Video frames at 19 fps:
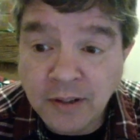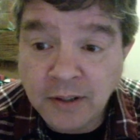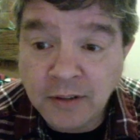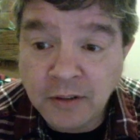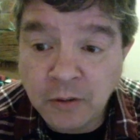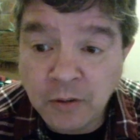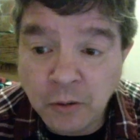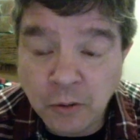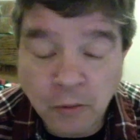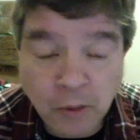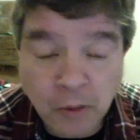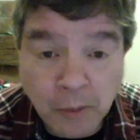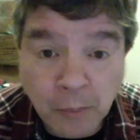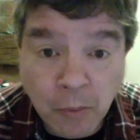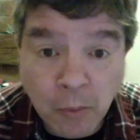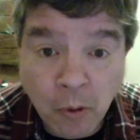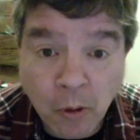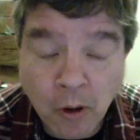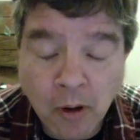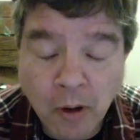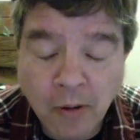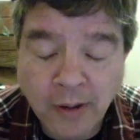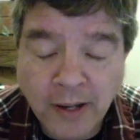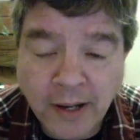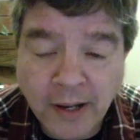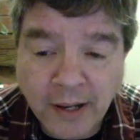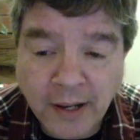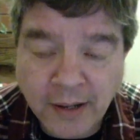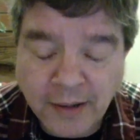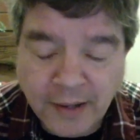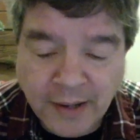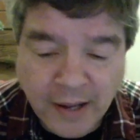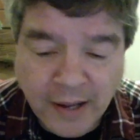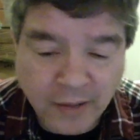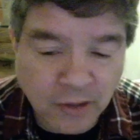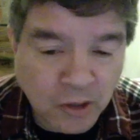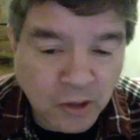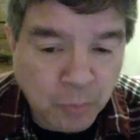to report on anything at
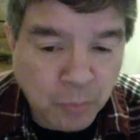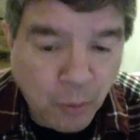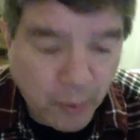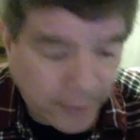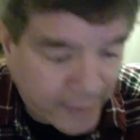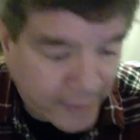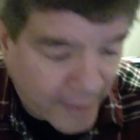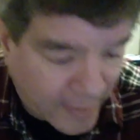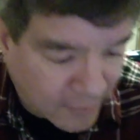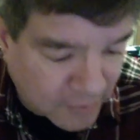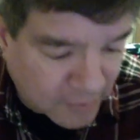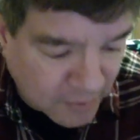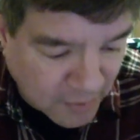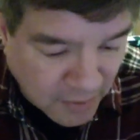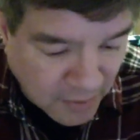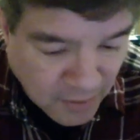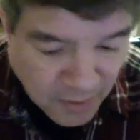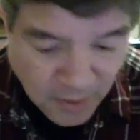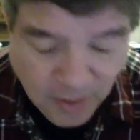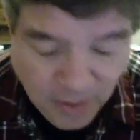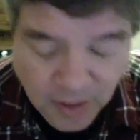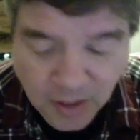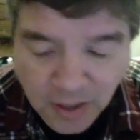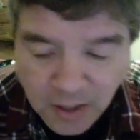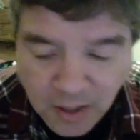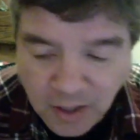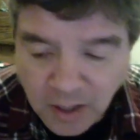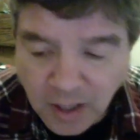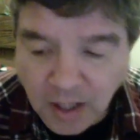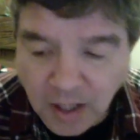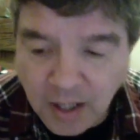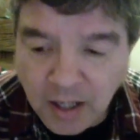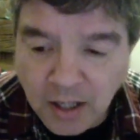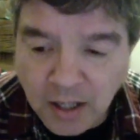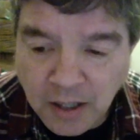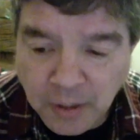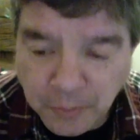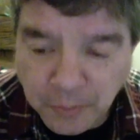this point yet.
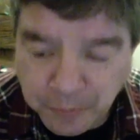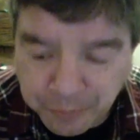Um,